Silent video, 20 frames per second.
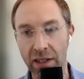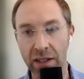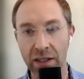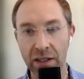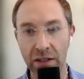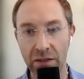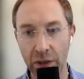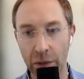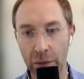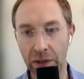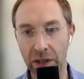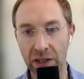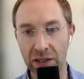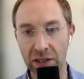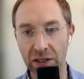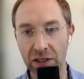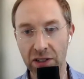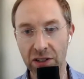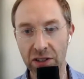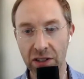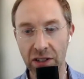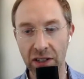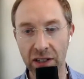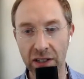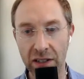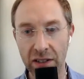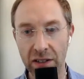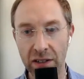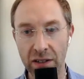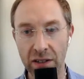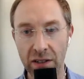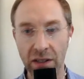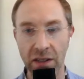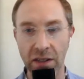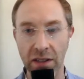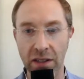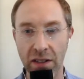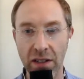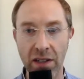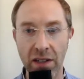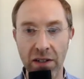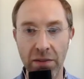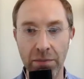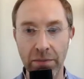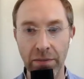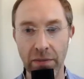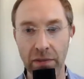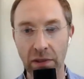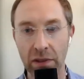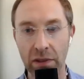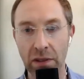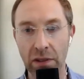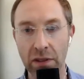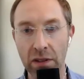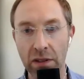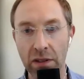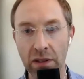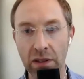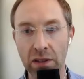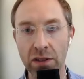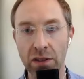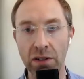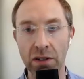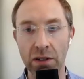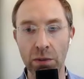I press the screen during